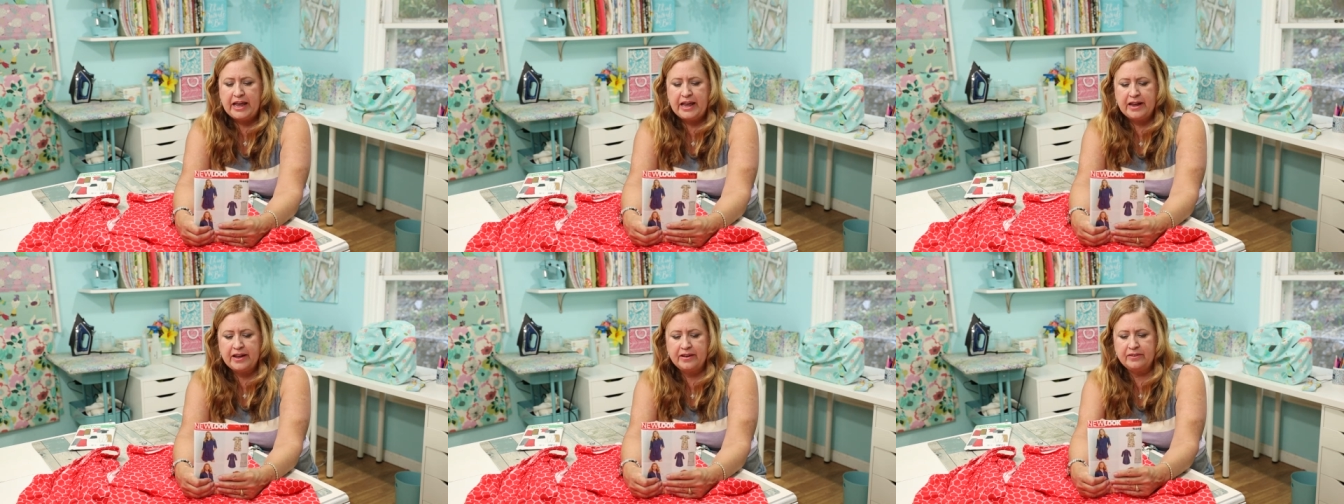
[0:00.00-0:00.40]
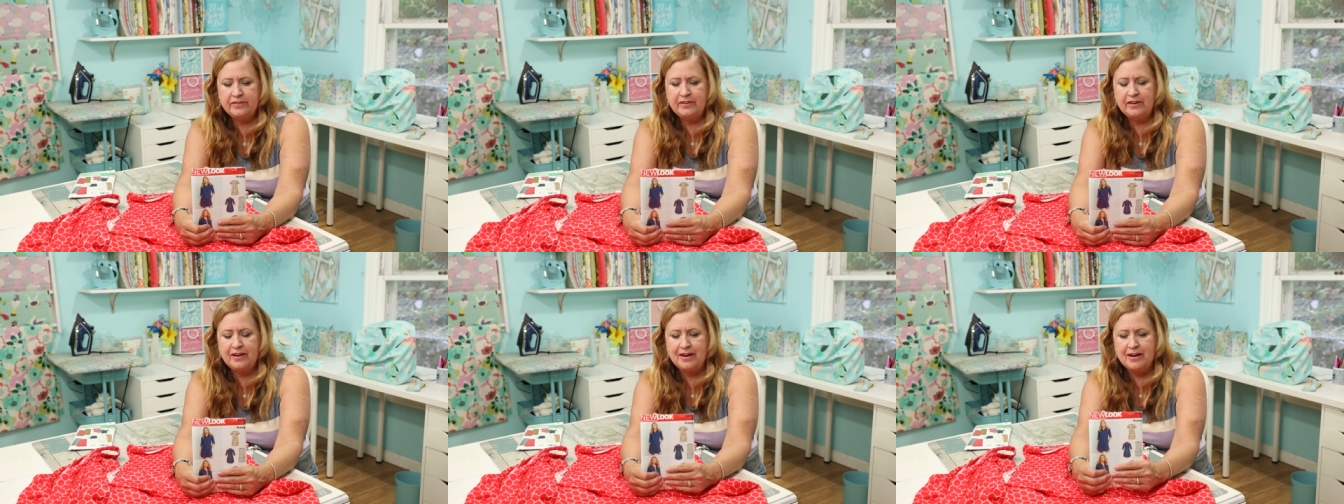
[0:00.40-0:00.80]

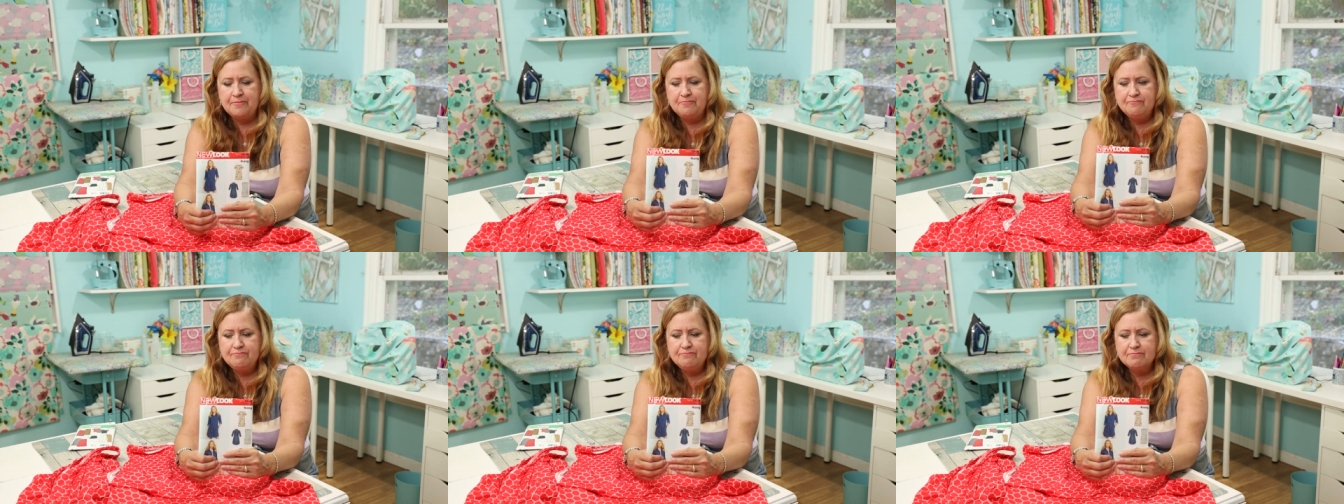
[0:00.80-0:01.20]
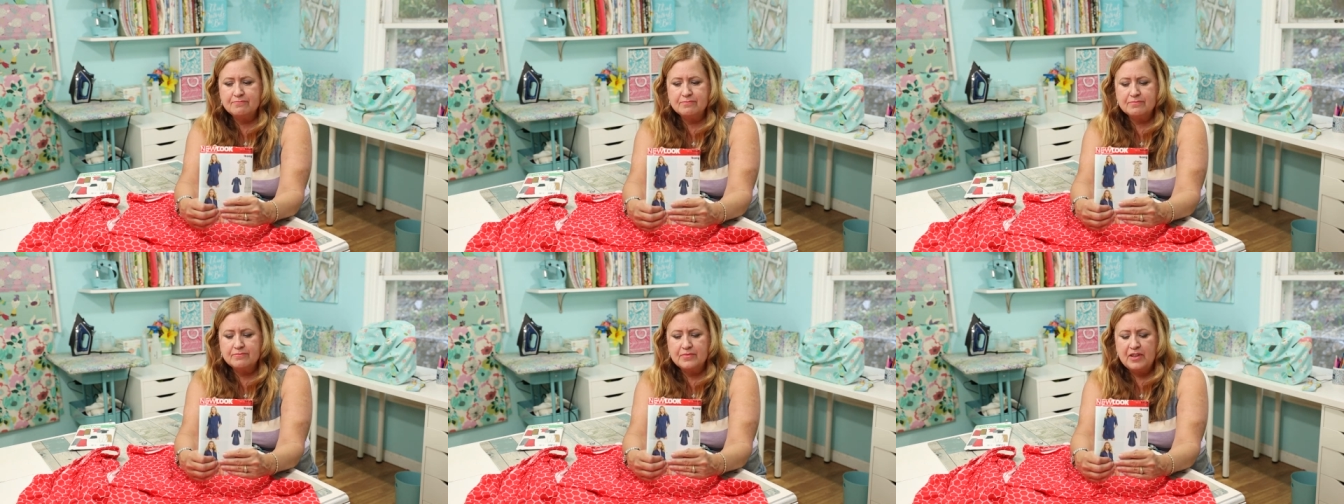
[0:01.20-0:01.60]
And um,
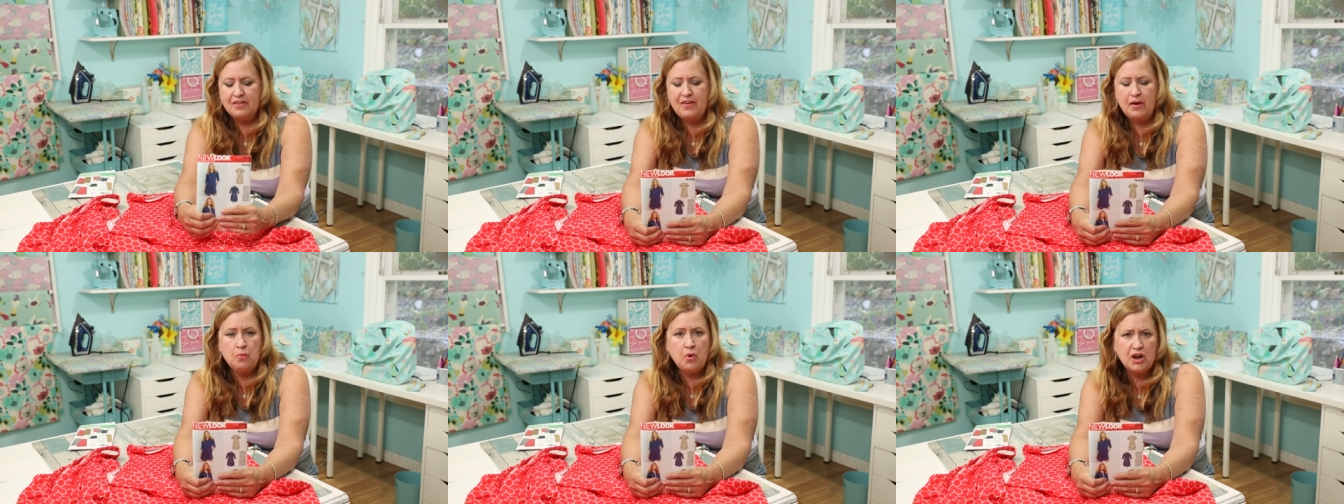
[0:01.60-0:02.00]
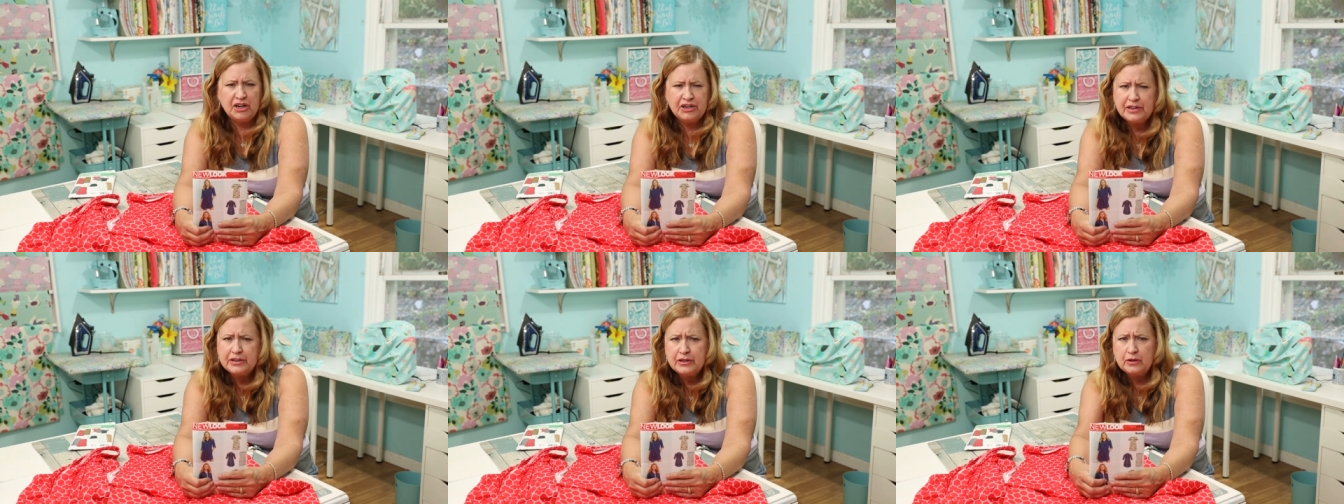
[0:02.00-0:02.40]
if I
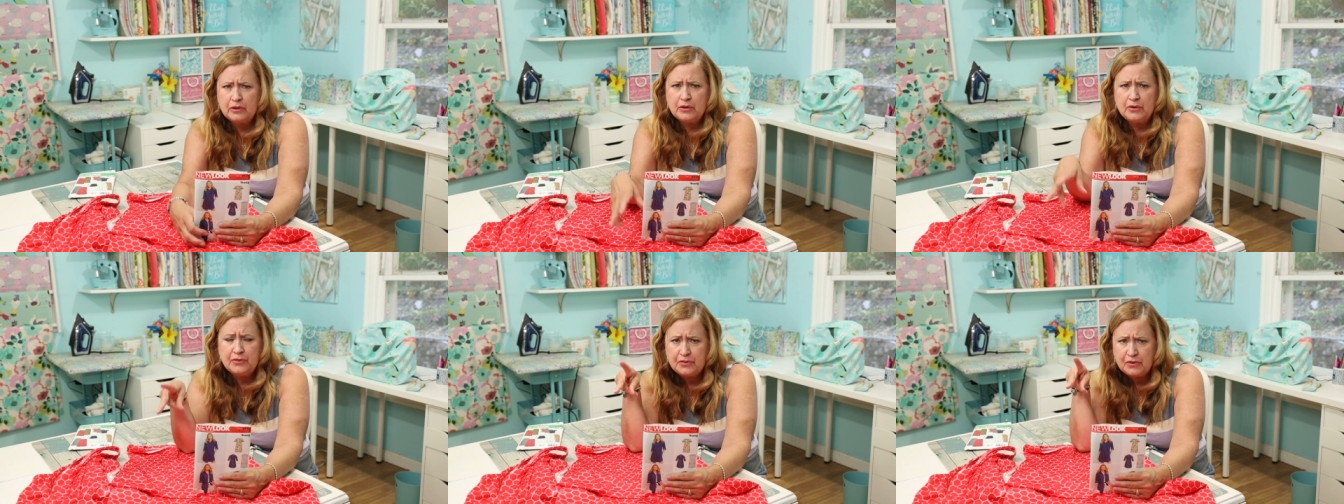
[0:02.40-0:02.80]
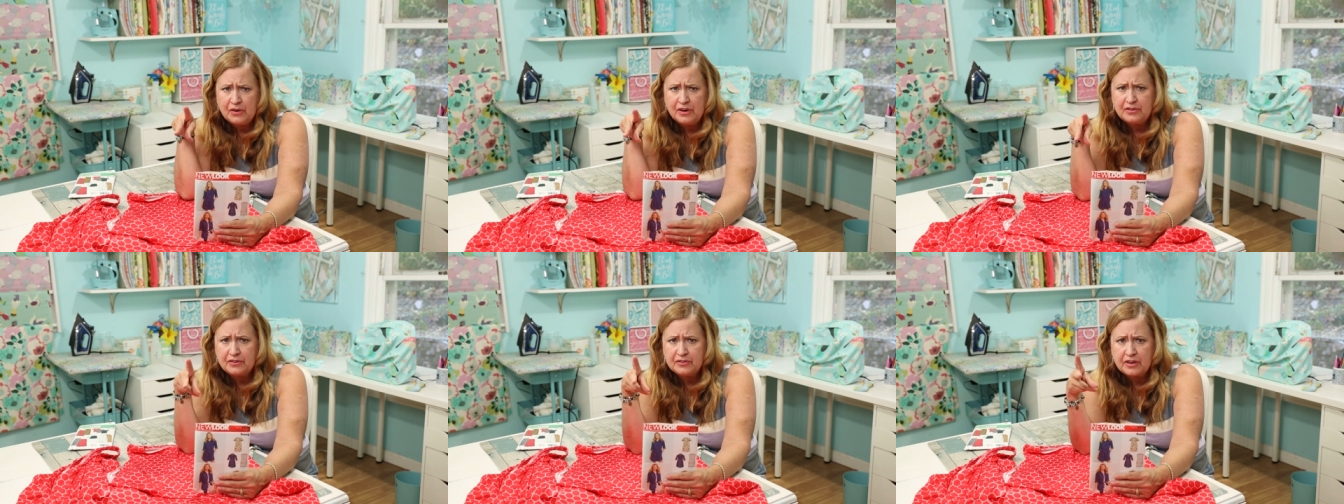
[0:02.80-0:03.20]
wanted a little
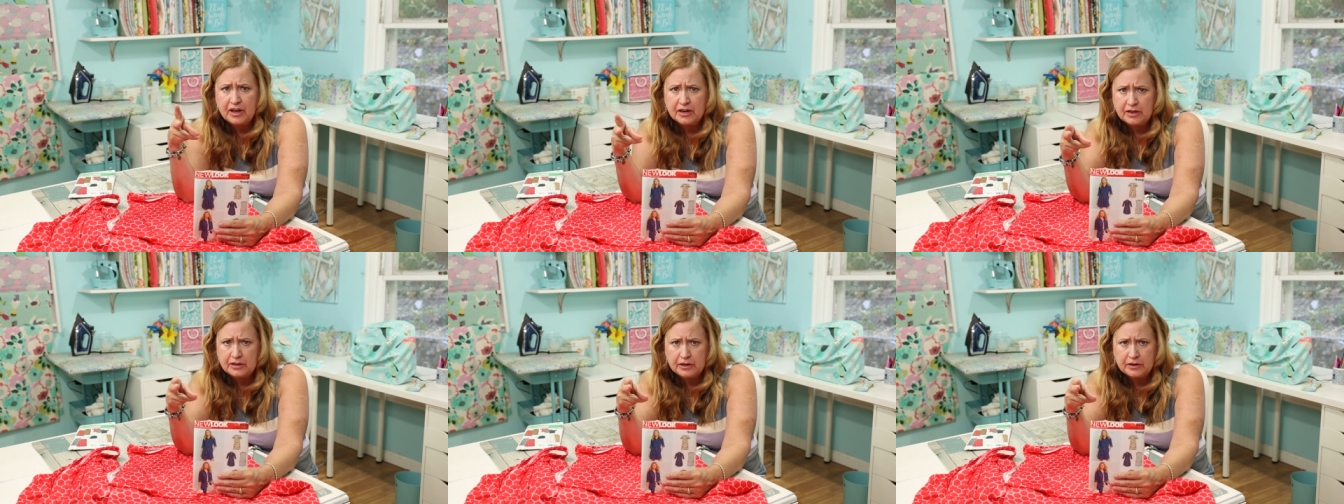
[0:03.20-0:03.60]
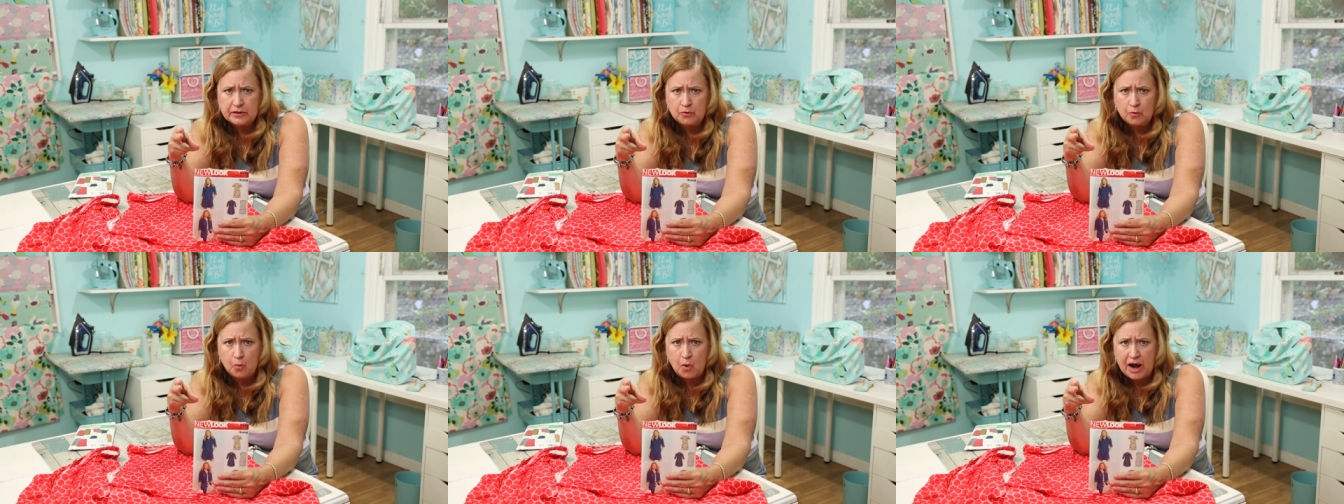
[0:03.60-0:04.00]
looser, I just cut it a
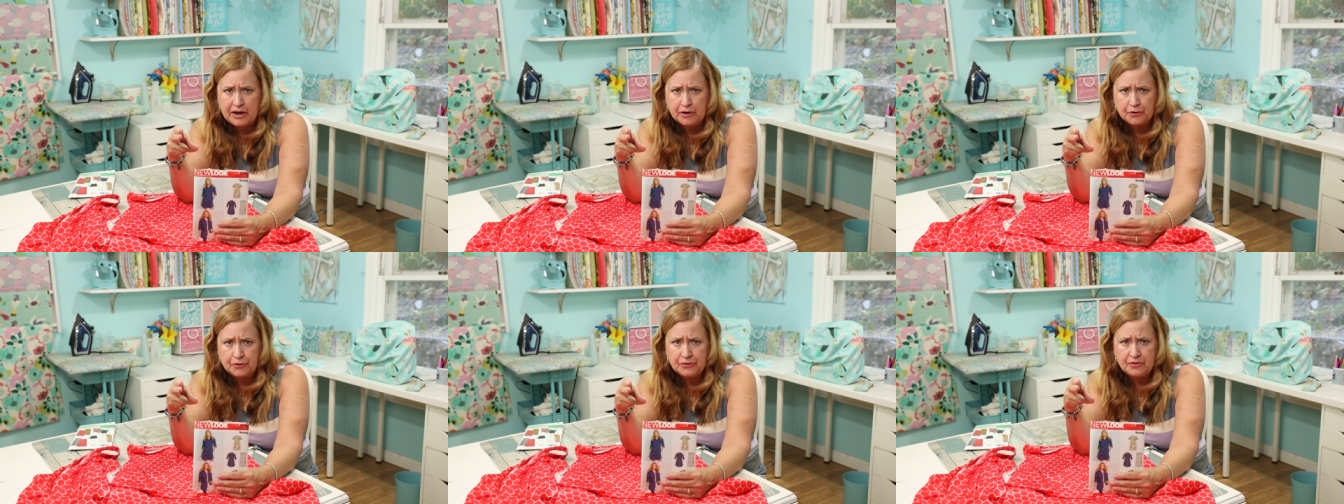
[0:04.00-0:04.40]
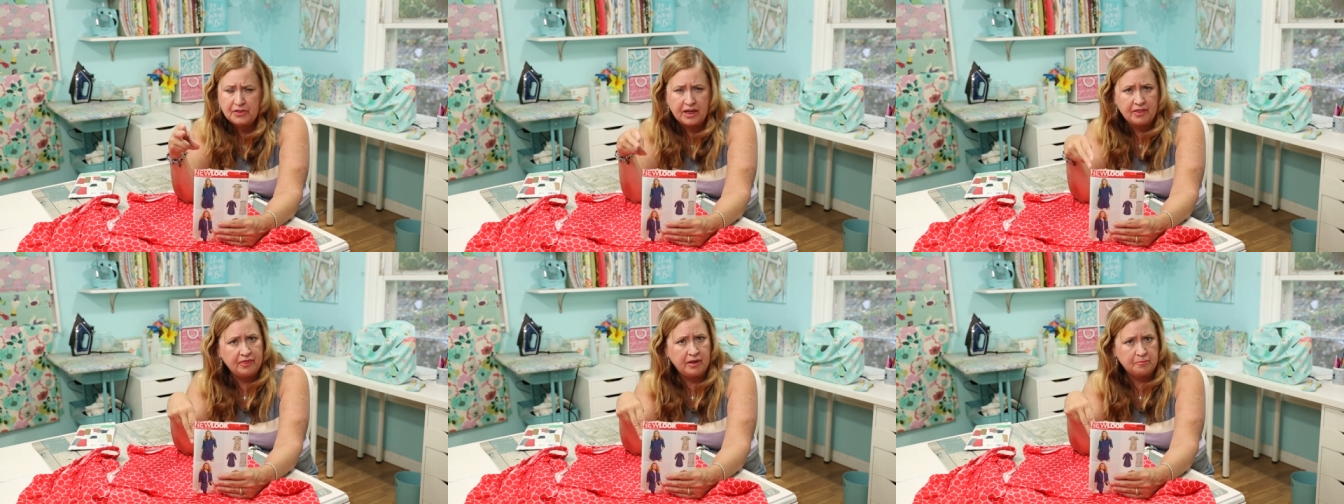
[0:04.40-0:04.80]
little wider
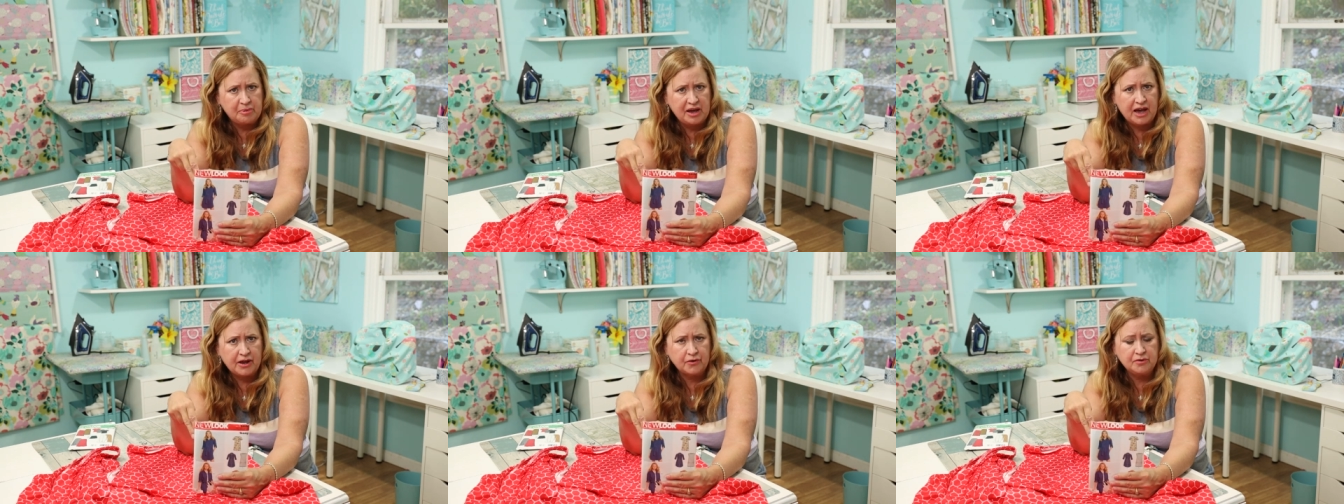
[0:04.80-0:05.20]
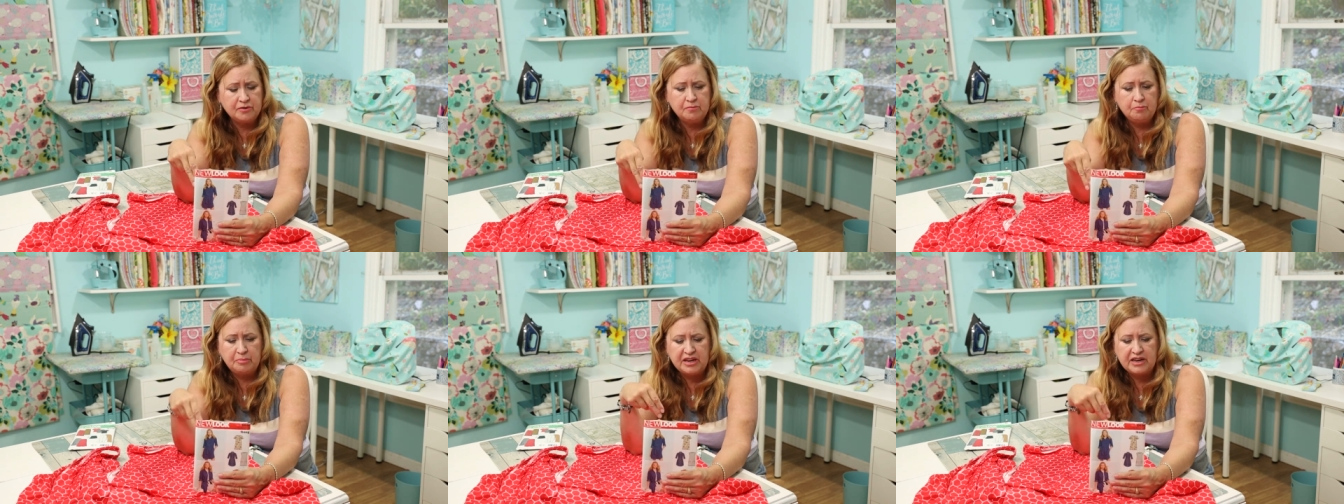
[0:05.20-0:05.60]
than the
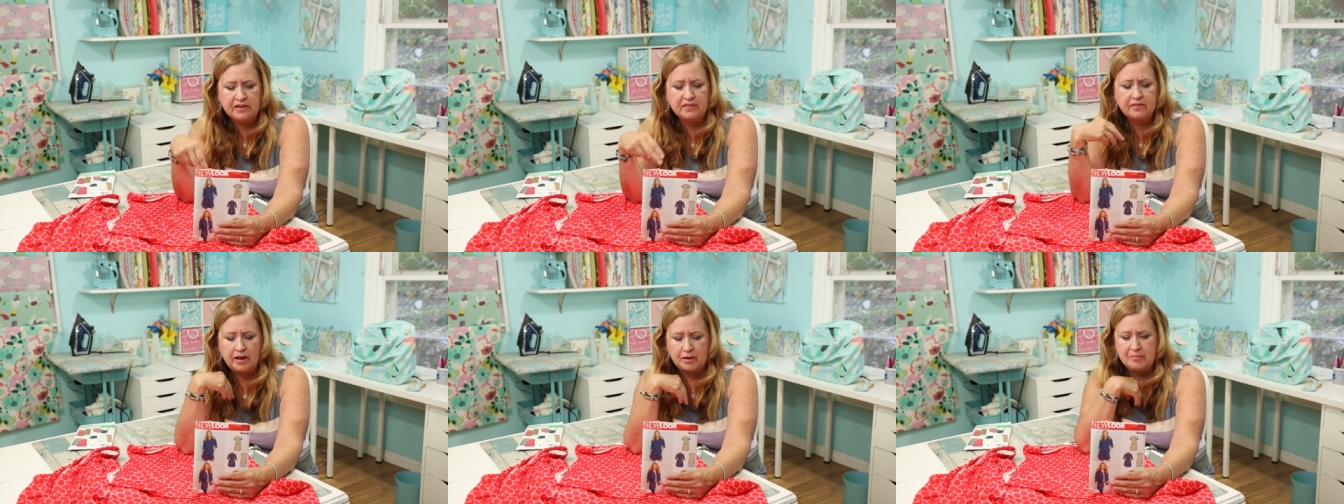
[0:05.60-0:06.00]
pattern piece.